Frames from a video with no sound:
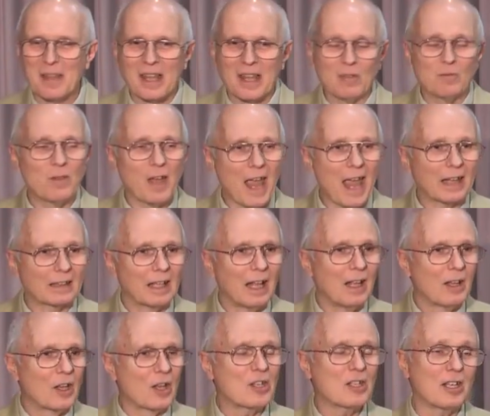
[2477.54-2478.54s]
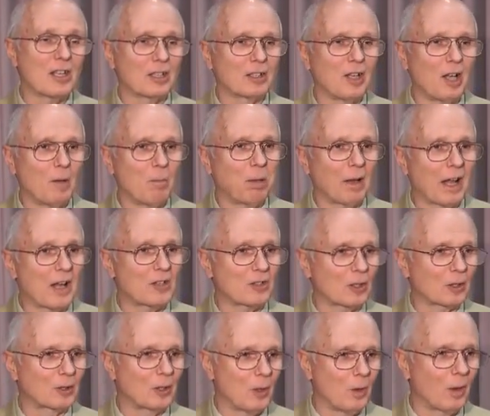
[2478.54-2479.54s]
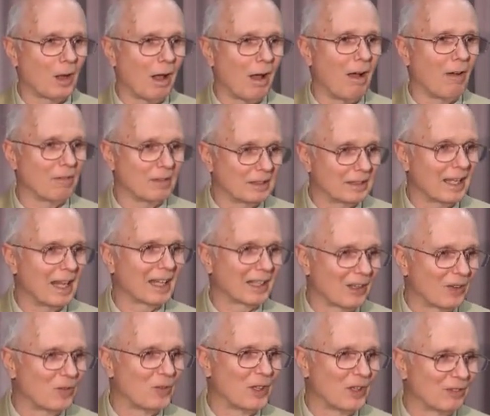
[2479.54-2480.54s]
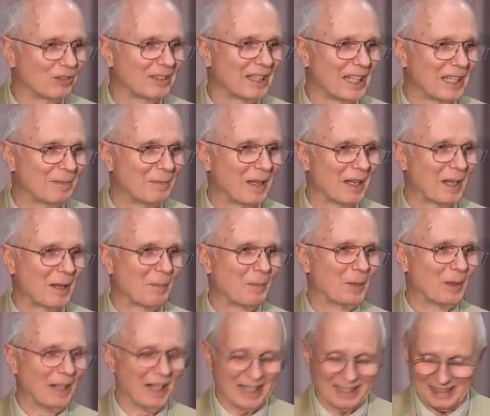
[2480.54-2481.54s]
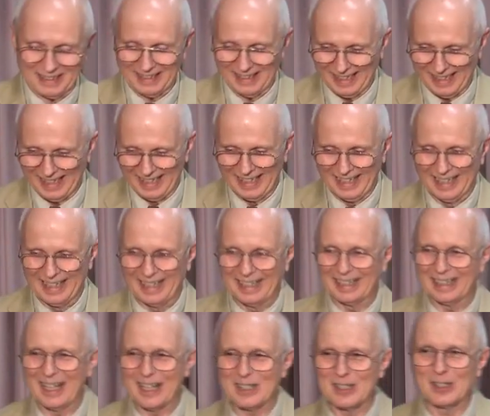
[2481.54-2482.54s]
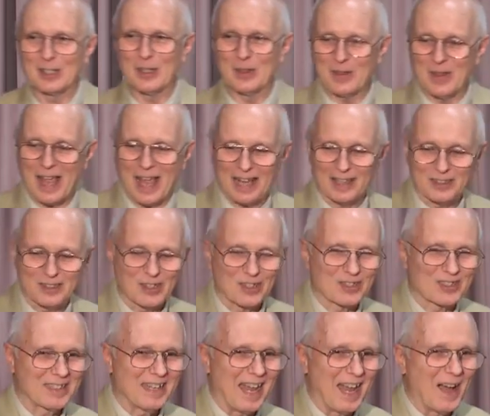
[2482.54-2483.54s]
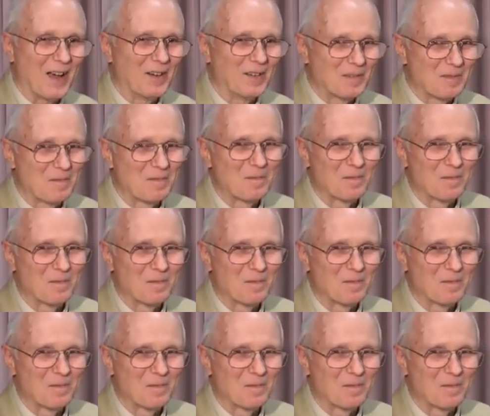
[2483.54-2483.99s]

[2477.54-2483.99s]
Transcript: In fact, this is a good place to cool off and take a 15 minute break. Let's do that just now.